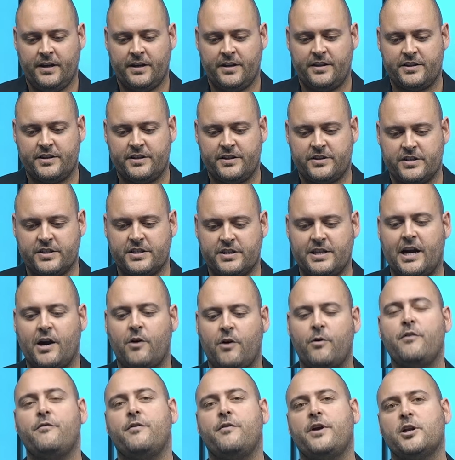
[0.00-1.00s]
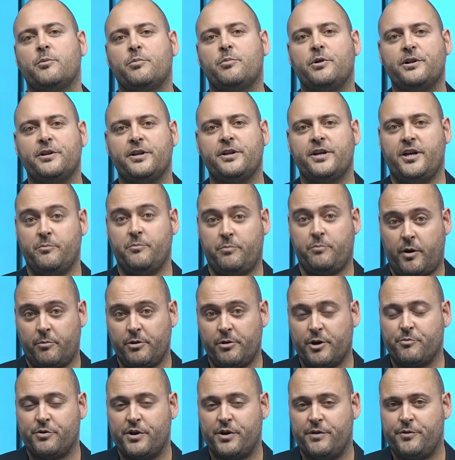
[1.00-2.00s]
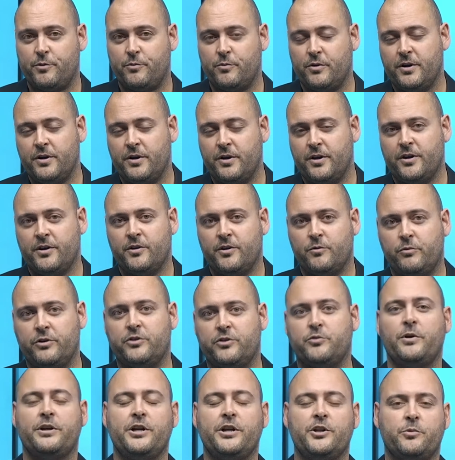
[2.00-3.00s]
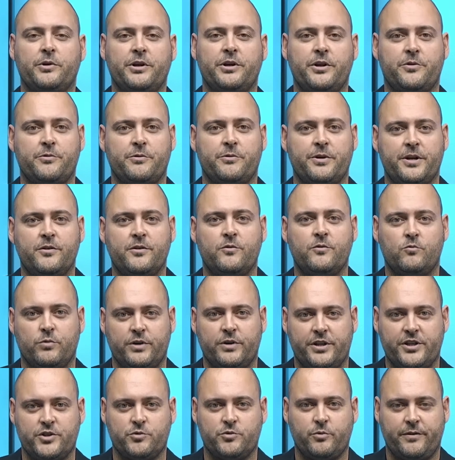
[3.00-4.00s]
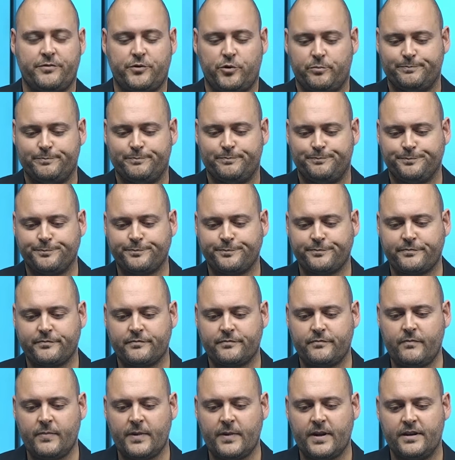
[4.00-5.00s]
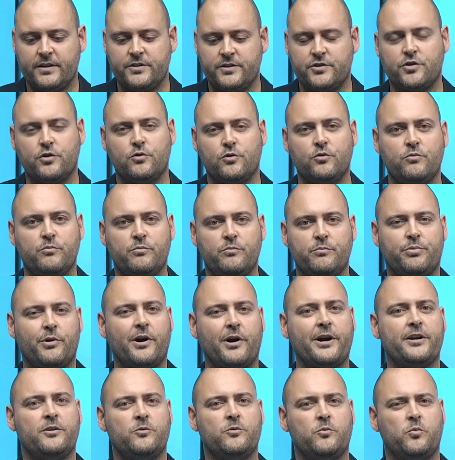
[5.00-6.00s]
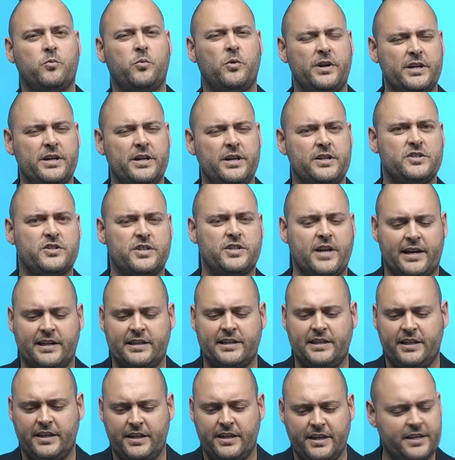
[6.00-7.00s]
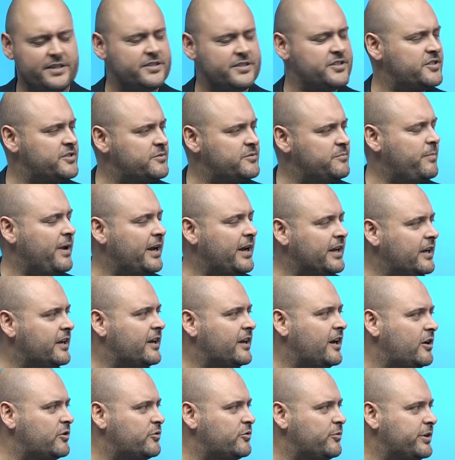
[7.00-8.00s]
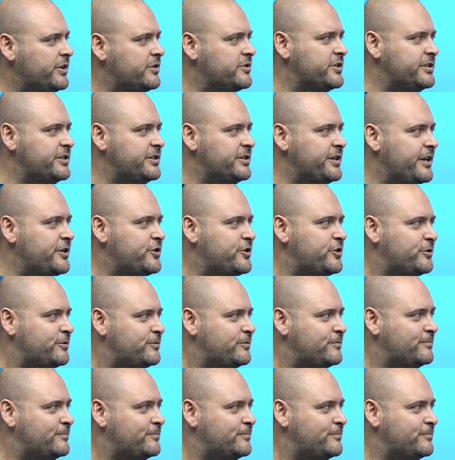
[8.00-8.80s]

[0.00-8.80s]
This is now available in public preview with 2023 Release Wave 2. So, Brian, what exactly is bank account reconciliation?